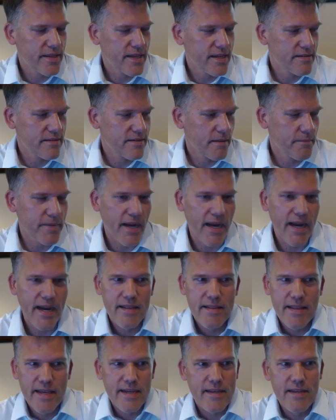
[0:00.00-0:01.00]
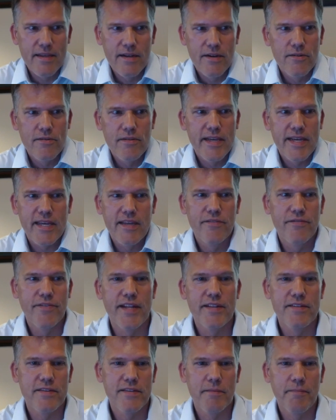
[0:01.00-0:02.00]
then some guy like
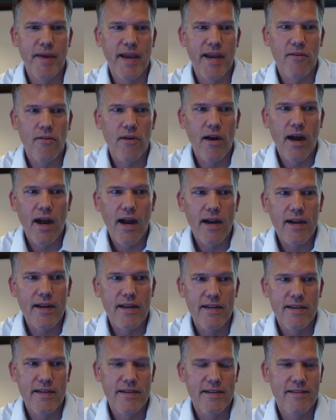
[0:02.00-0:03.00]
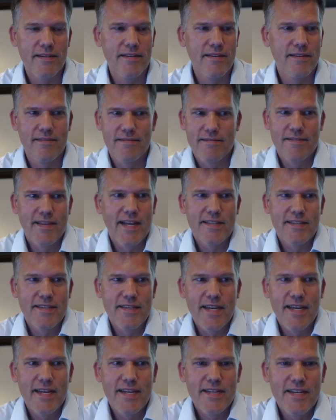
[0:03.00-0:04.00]
invents the pet rock, and that's
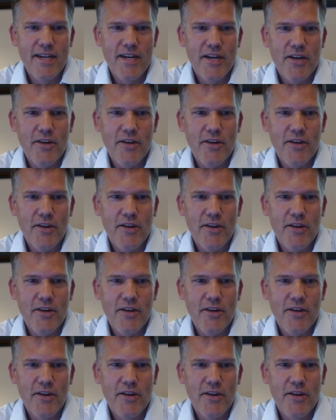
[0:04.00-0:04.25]
it,